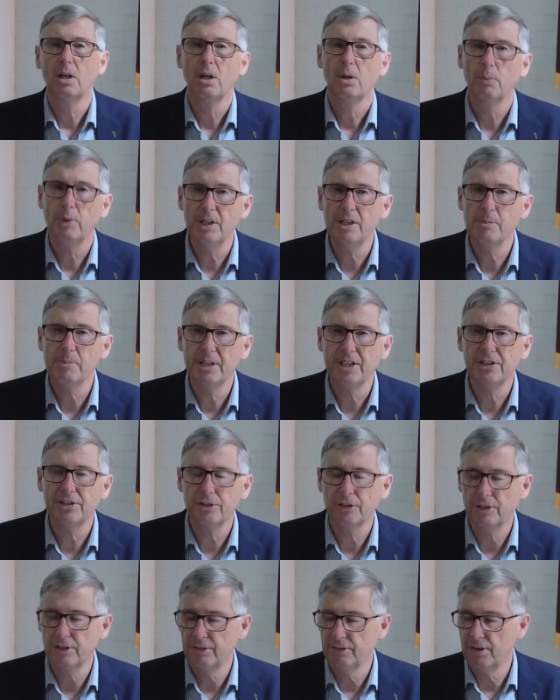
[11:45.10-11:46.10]
When the
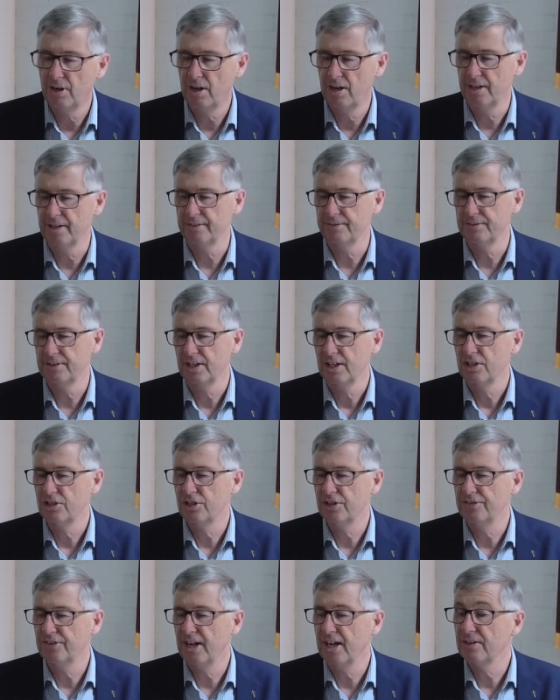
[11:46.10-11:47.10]
minister arrived,
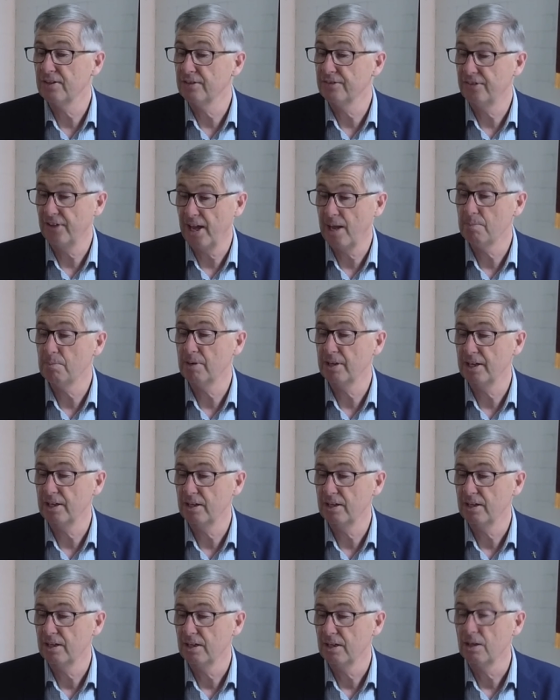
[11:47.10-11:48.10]
she found the
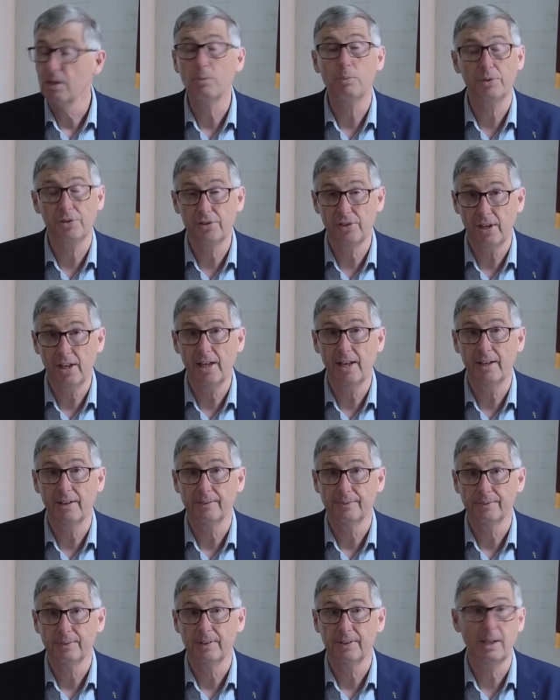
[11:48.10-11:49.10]
family was there.
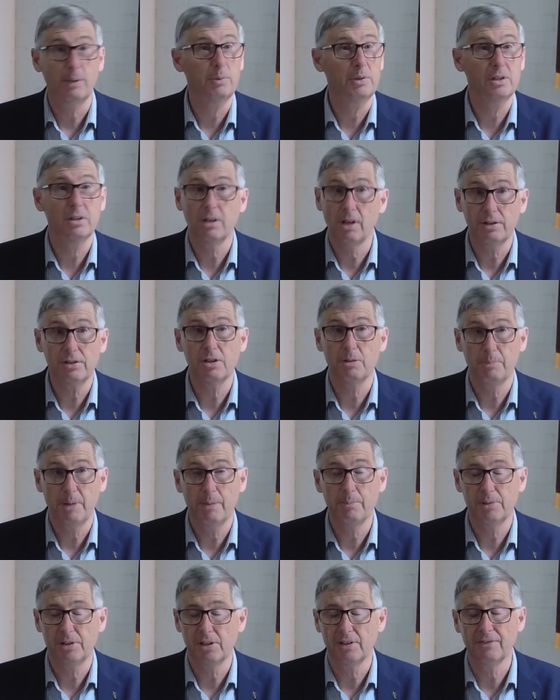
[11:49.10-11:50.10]
There was lots of
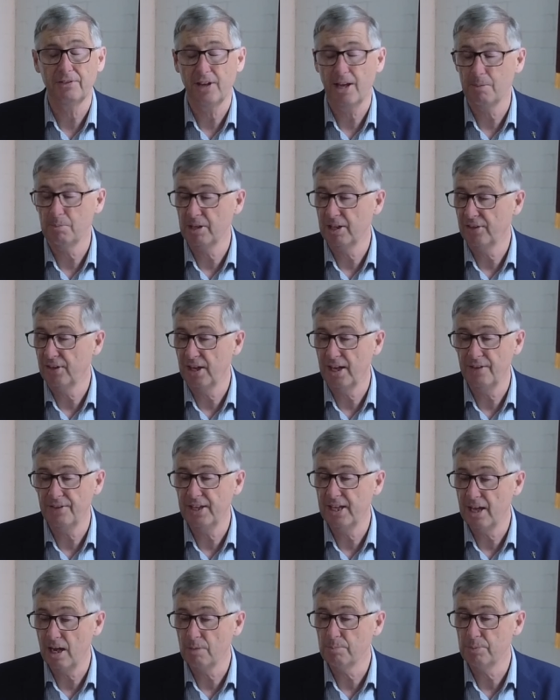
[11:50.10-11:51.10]
members of the family there, and the
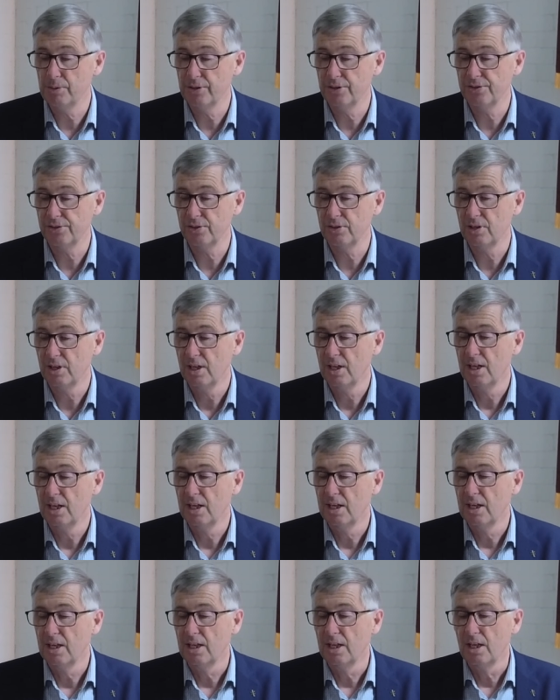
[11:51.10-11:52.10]
young person
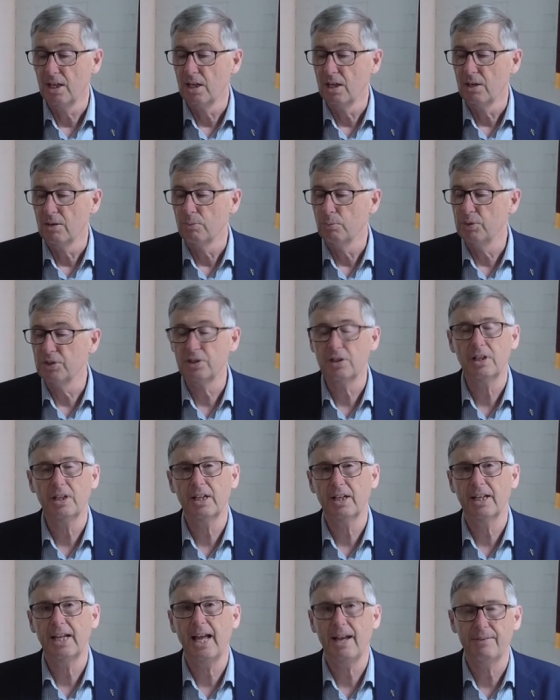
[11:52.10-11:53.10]
was
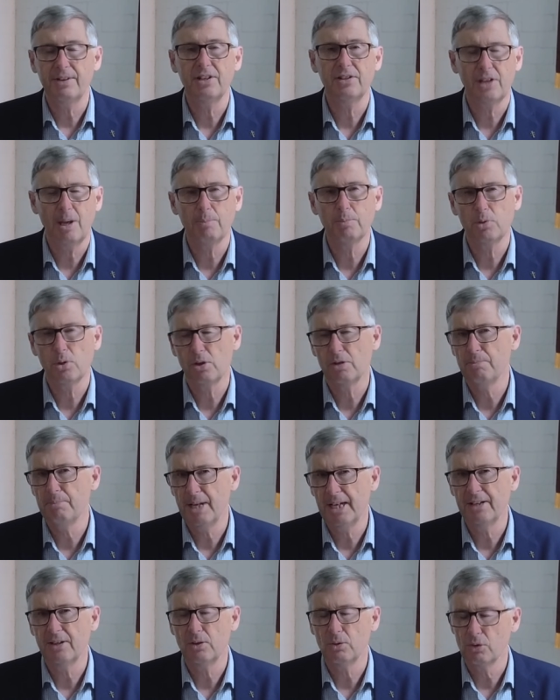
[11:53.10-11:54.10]
clearly having some sort of
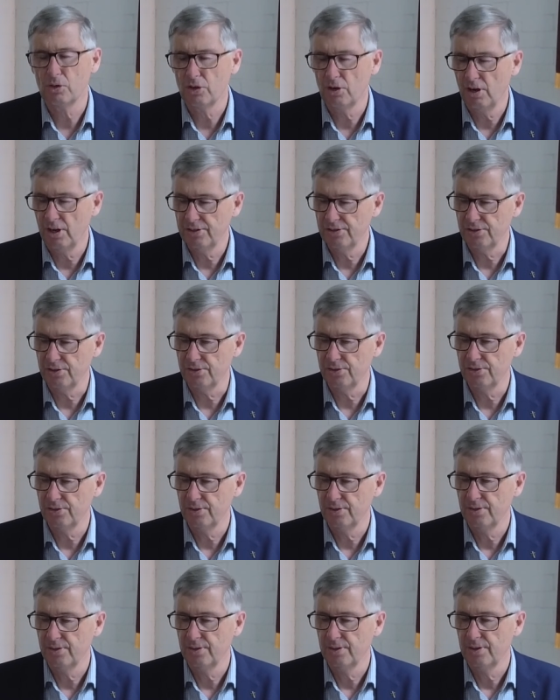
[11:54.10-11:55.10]
medical
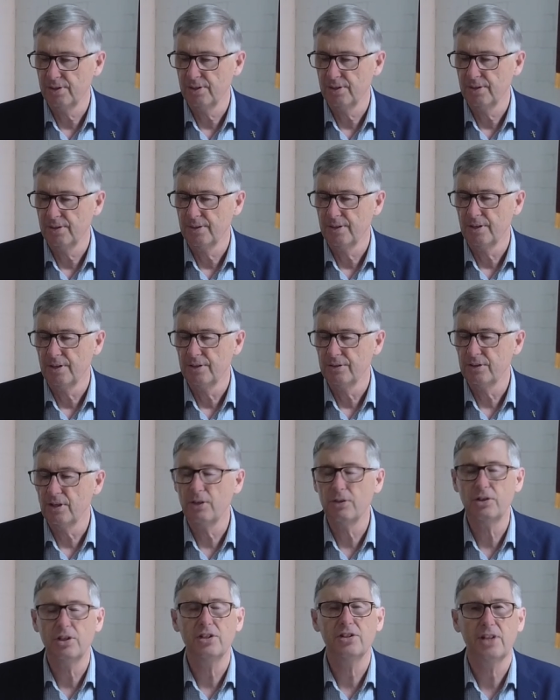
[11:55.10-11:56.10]
crisis. So
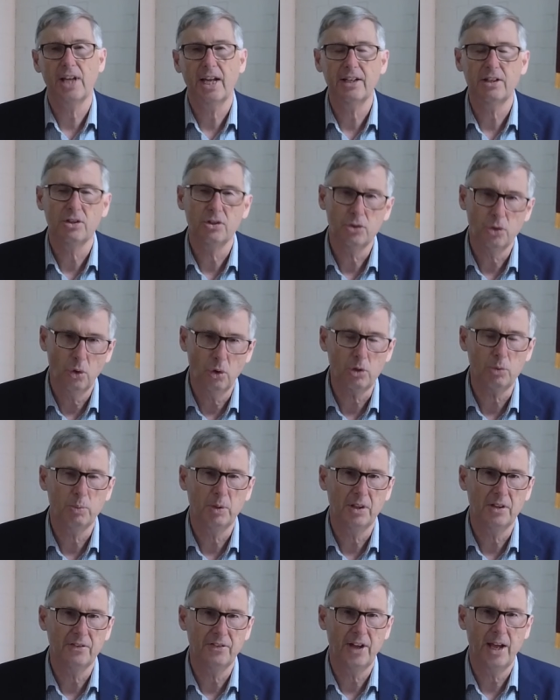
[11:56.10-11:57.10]
she sat and talked
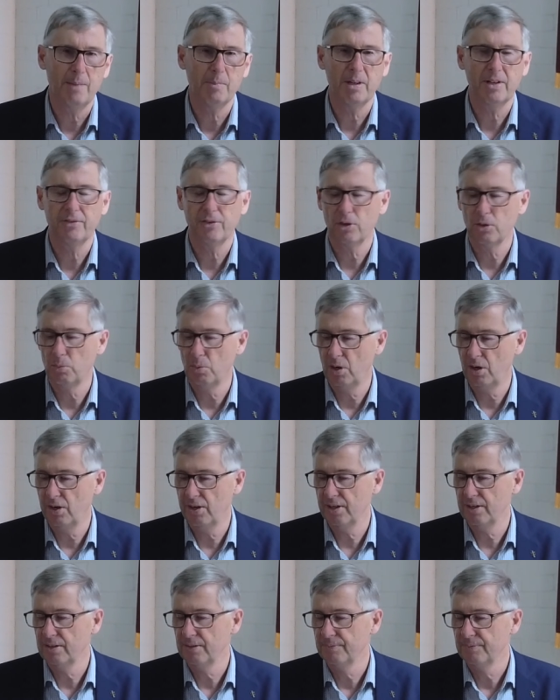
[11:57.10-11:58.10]
with the family for a
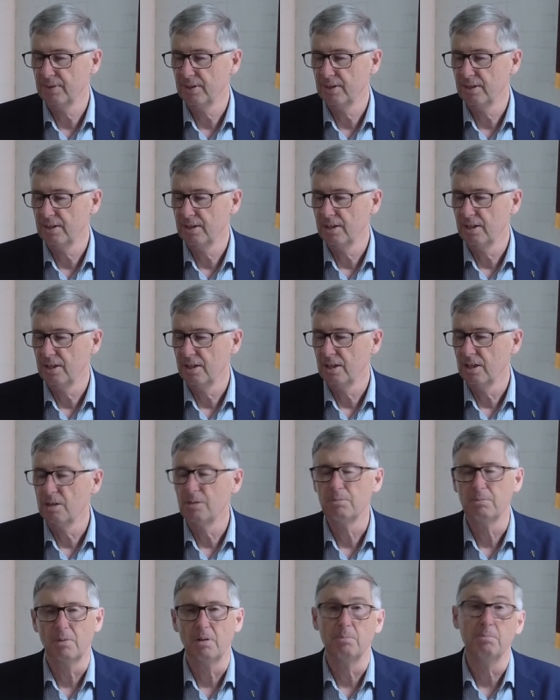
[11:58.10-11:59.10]
while.
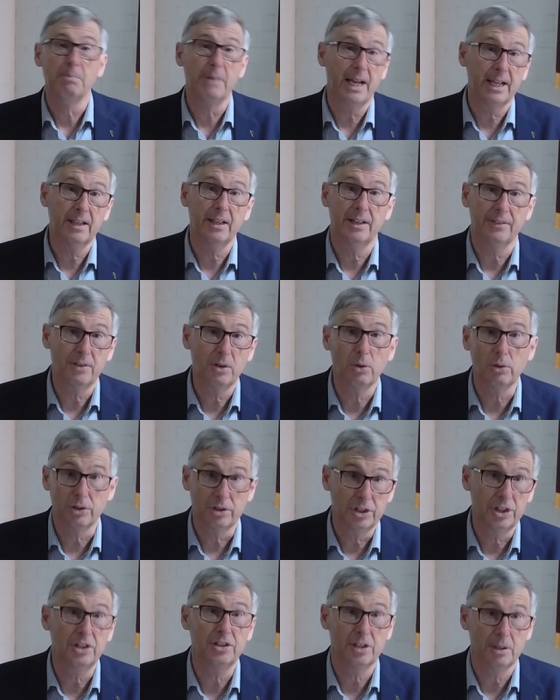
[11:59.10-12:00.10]
Mainly, of course,
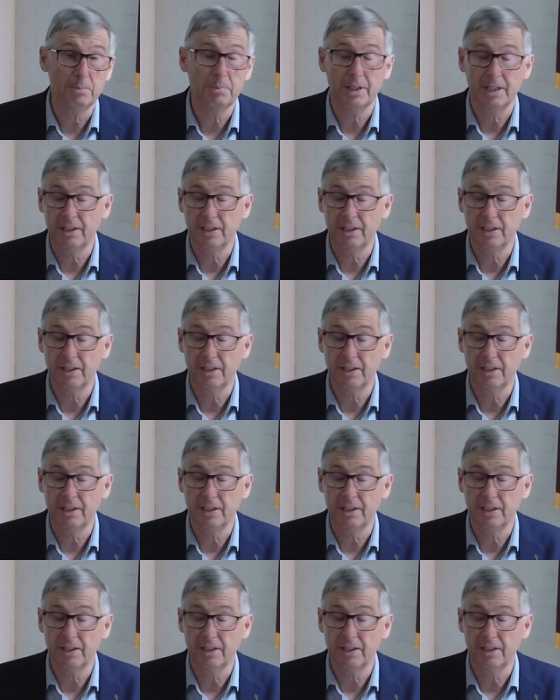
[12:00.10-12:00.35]
she simply